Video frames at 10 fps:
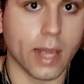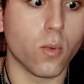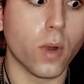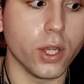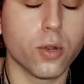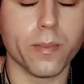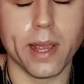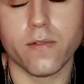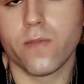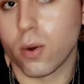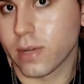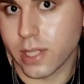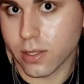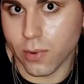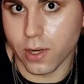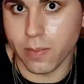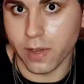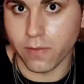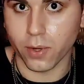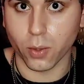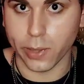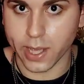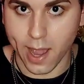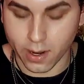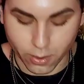like what your main focus is going to be for your week ahead,